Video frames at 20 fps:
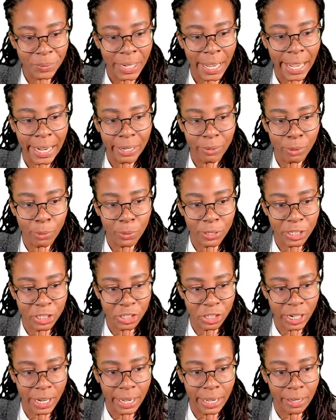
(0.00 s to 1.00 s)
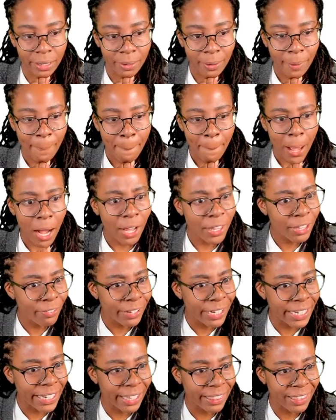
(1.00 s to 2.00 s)
Anyone want to share? Are there
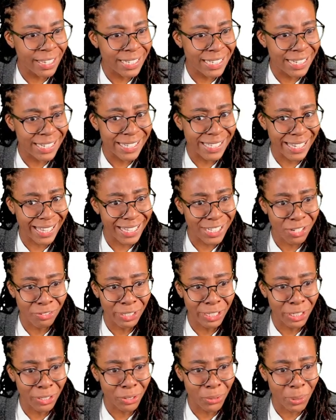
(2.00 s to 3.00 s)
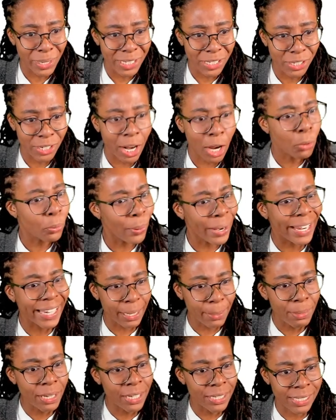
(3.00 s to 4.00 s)
any year 13s here? That's a really good question. Oh, wait,
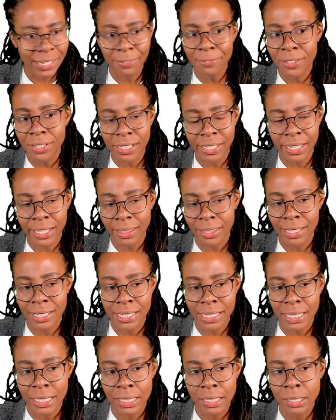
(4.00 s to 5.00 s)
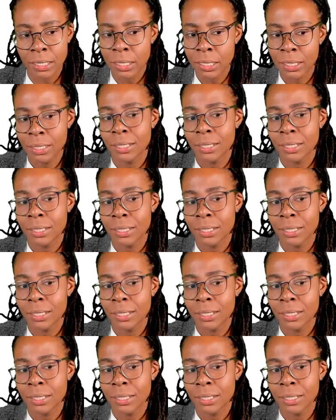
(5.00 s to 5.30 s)
Kimmy is definitely year 13.